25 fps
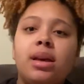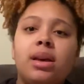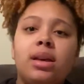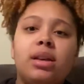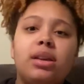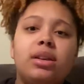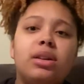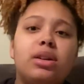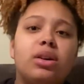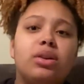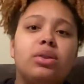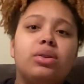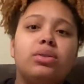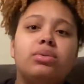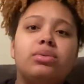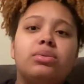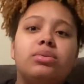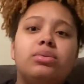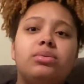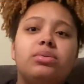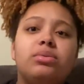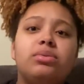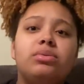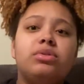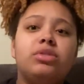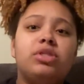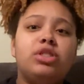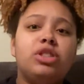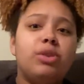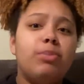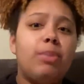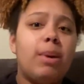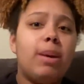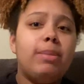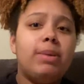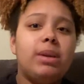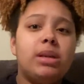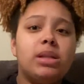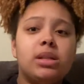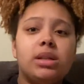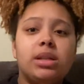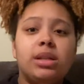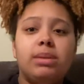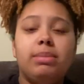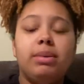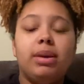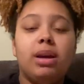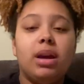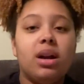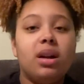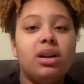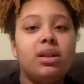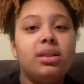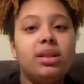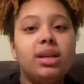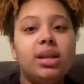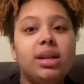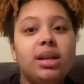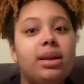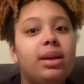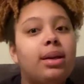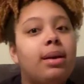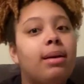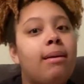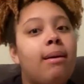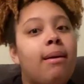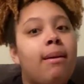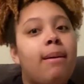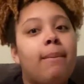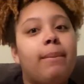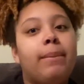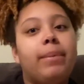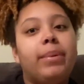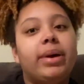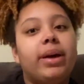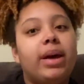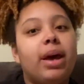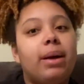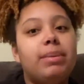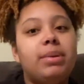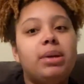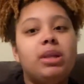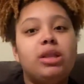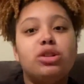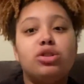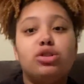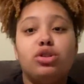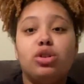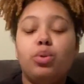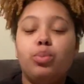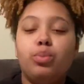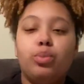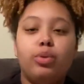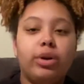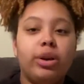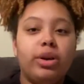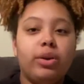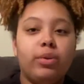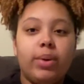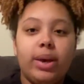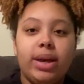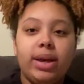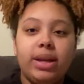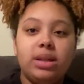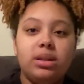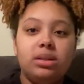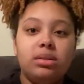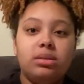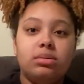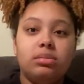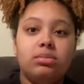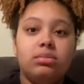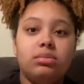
You know, your baby is gonna be early, but I mean, there's no point in waiting.